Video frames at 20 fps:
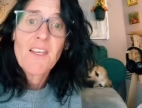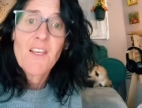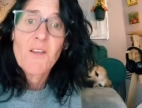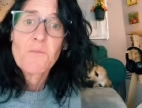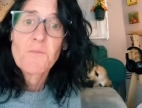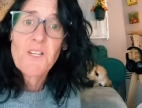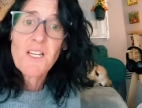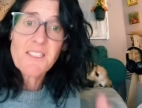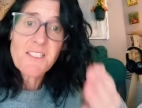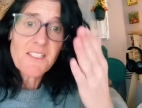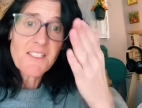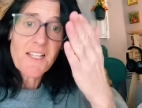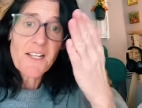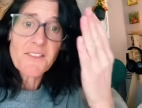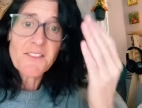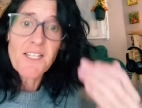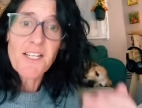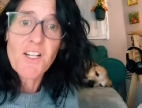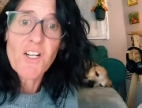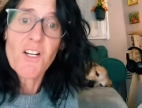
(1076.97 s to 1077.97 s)
Because it sounds
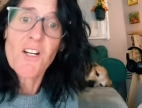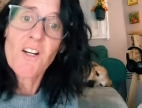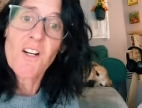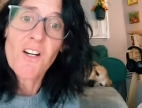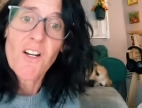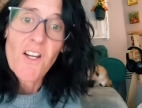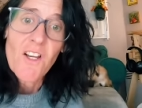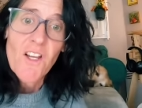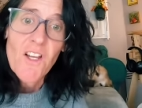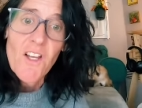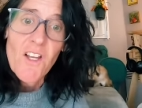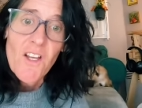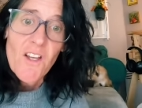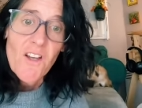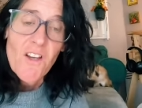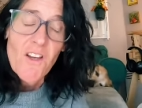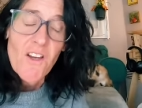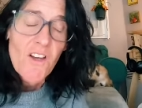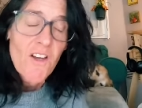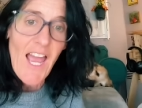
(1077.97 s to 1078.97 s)
like her
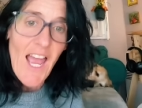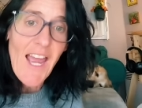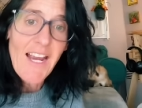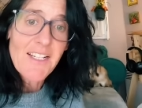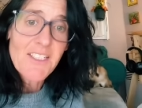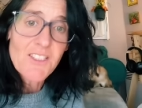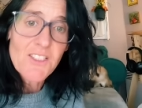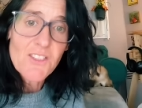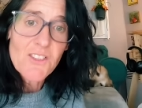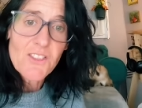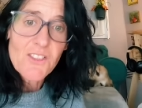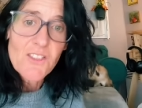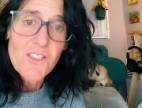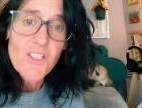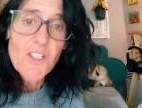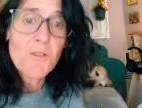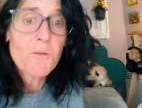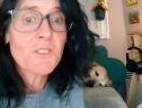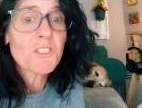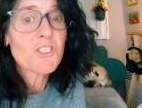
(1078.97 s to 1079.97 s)
ex,
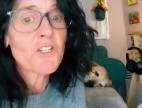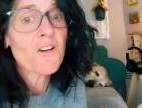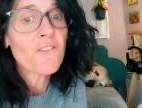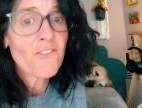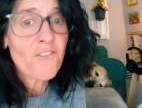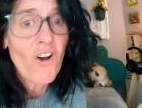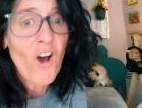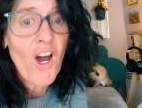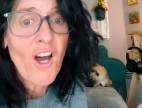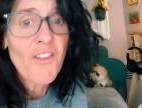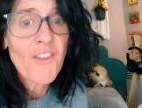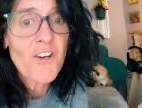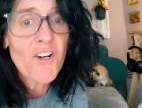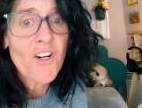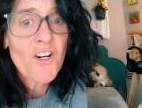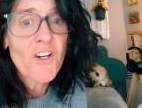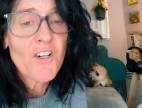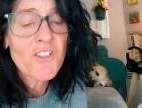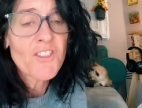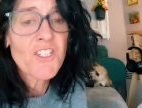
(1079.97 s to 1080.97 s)
who was your
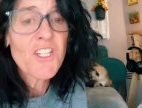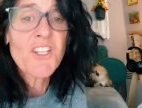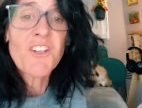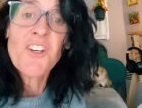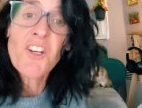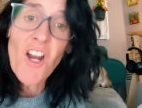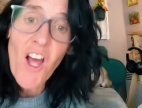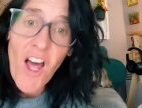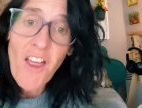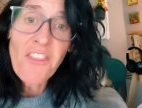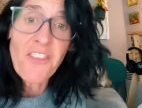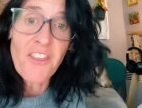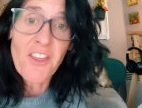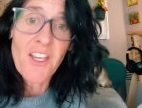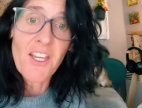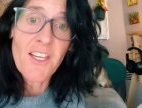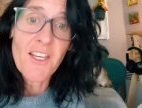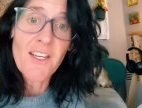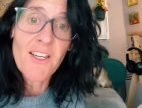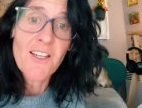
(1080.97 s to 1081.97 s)
father, did
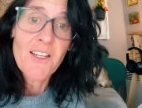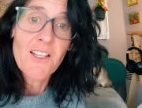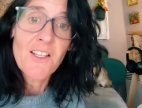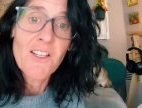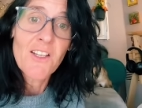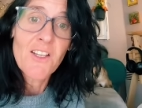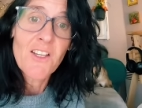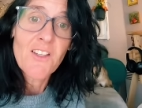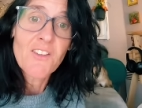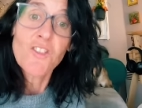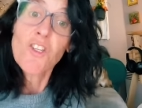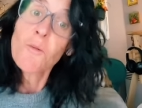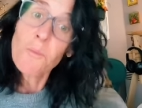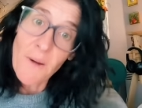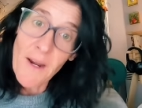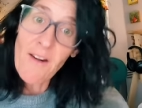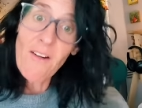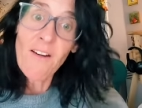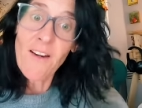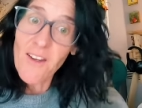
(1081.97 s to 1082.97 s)
nothing to
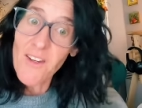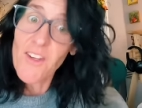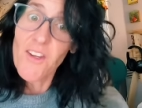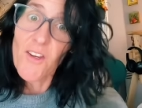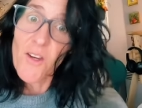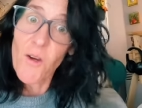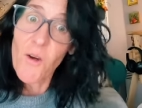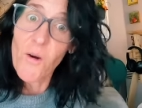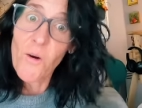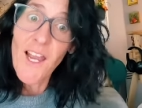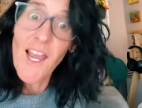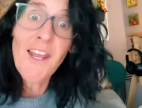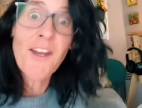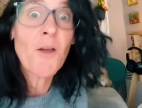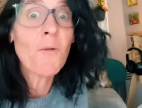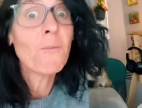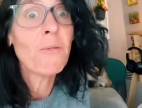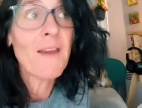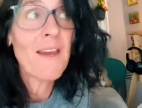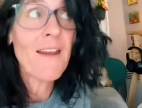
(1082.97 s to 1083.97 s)
parent you and
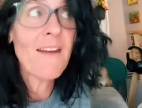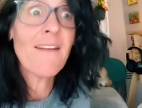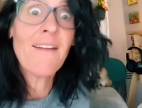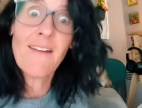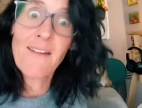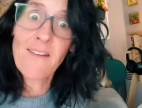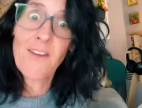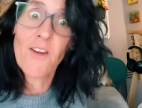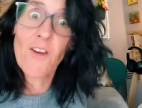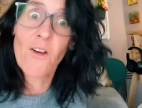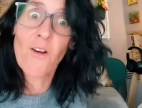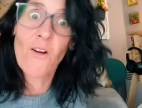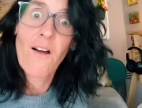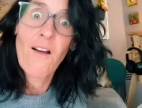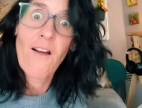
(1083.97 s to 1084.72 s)
abandon you.